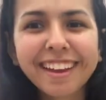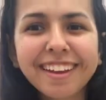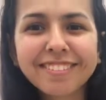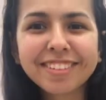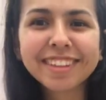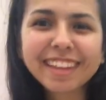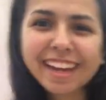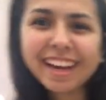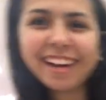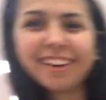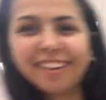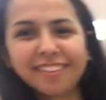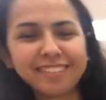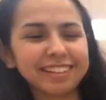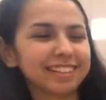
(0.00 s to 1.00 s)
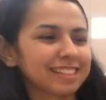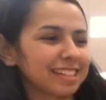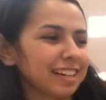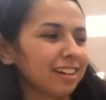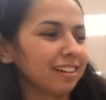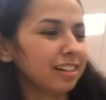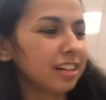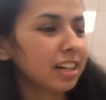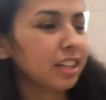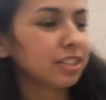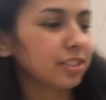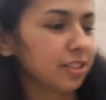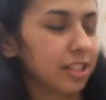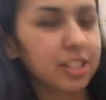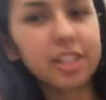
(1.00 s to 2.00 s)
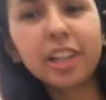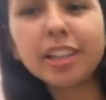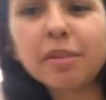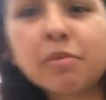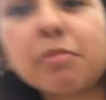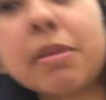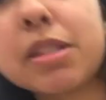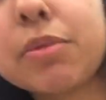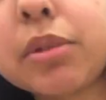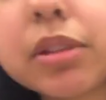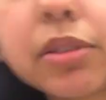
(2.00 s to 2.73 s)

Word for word: You can't already tell. So Jaycian keeps messing